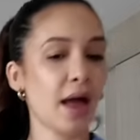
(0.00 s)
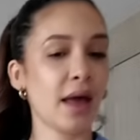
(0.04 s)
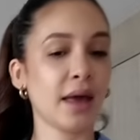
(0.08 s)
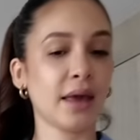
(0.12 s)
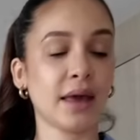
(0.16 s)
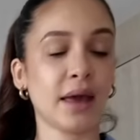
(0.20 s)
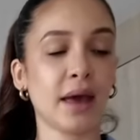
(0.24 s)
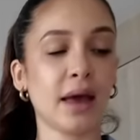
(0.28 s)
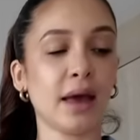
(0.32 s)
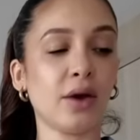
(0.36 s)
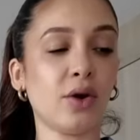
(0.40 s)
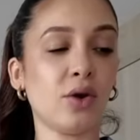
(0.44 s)

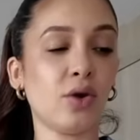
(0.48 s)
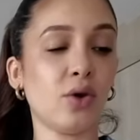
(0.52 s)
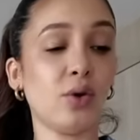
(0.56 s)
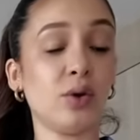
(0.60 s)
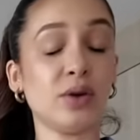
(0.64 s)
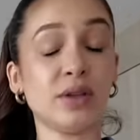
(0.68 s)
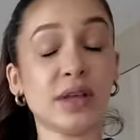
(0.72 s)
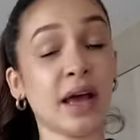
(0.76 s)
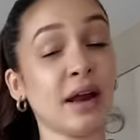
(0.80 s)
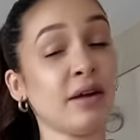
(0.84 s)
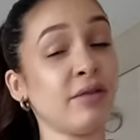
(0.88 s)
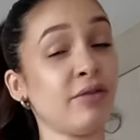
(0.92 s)
Okay, cool,
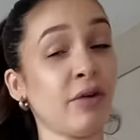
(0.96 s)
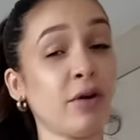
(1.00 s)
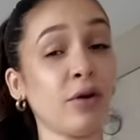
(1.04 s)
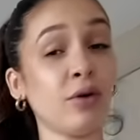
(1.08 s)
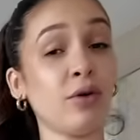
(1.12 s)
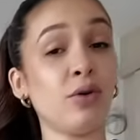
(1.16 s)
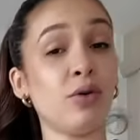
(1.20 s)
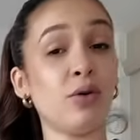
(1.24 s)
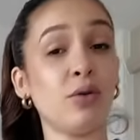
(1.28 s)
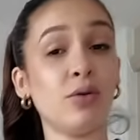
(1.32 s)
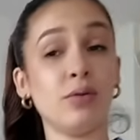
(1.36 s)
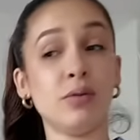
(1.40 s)
because I had a phone
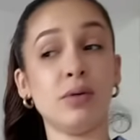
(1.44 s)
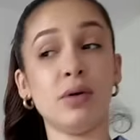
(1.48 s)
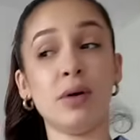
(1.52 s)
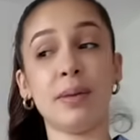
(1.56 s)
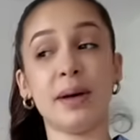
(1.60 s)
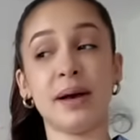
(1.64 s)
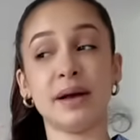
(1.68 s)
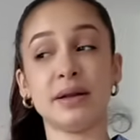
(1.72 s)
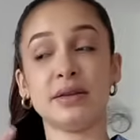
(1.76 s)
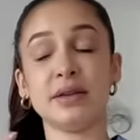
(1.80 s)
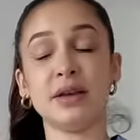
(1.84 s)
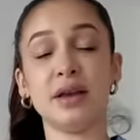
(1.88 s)
call
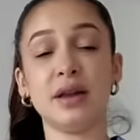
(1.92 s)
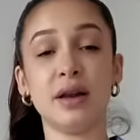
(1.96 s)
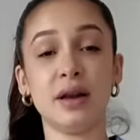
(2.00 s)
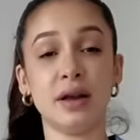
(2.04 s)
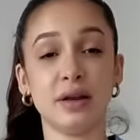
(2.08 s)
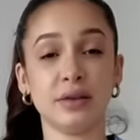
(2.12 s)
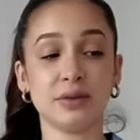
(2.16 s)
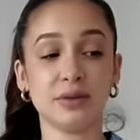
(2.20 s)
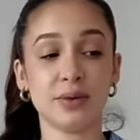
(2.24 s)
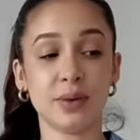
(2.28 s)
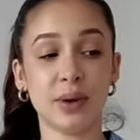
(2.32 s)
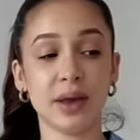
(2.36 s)
about it
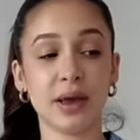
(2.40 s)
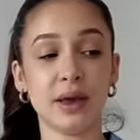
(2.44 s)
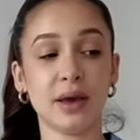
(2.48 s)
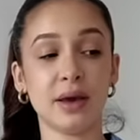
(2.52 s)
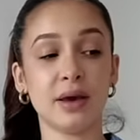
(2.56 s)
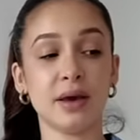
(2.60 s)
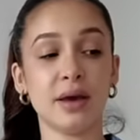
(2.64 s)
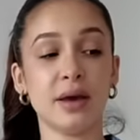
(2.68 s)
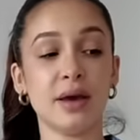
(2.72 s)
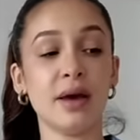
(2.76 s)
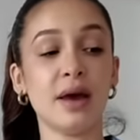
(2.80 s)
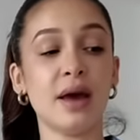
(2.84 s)
last
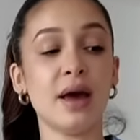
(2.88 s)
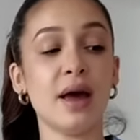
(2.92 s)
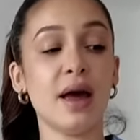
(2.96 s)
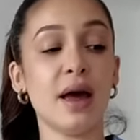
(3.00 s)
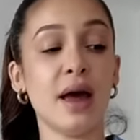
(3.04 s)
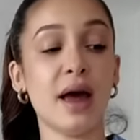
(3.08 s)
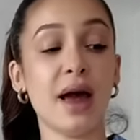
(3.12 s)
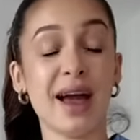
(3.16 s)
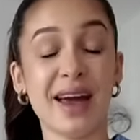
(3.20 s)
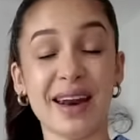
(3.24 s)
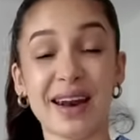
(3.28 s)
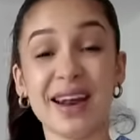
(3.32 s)
week
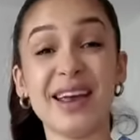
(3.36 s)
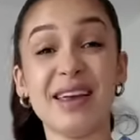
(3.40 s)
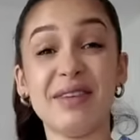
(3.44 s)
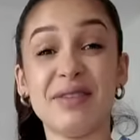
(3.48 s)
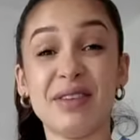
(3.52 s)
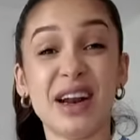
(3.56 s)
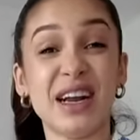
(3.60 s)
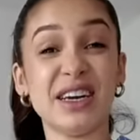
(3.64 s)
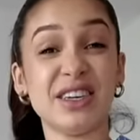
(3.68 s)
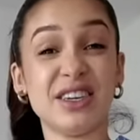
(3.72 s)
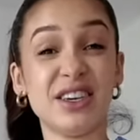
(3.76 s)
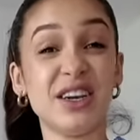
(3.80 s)
and I even
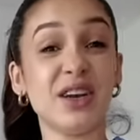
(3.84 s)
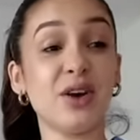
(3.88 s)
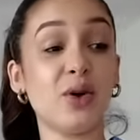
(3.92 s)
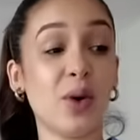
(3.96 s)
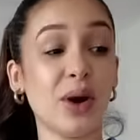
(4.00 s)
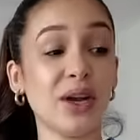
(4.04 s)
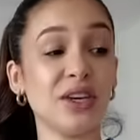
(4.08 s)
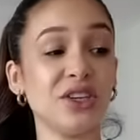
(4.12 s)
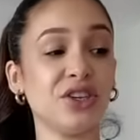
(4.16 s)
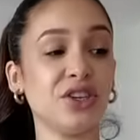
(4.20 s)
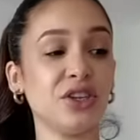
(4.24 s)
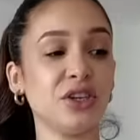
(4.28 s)
actually
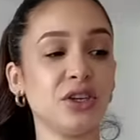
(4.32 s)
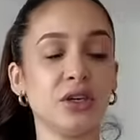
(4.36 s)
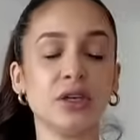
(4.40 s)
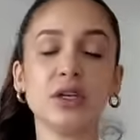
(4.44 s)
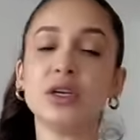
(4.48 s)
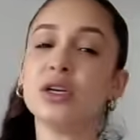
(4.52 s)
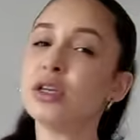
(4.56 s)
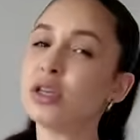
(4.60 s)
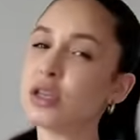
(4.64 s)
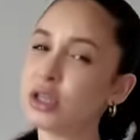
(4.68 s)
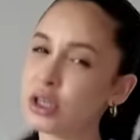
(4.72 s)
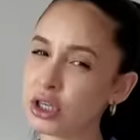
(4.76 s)
questioned,
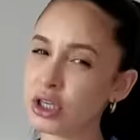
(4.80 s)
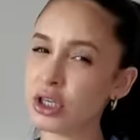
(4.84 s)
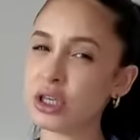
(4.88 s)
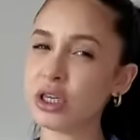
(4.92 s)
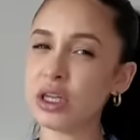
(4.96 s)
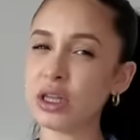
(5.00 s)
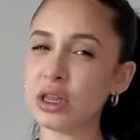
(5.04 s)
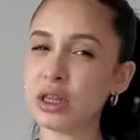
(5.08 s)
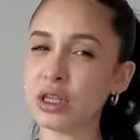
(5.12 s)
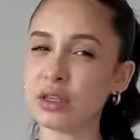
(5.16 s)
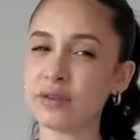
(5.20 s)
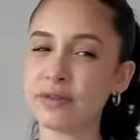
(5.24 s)
does she
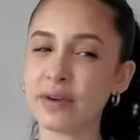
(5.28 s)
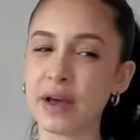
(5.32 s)
need this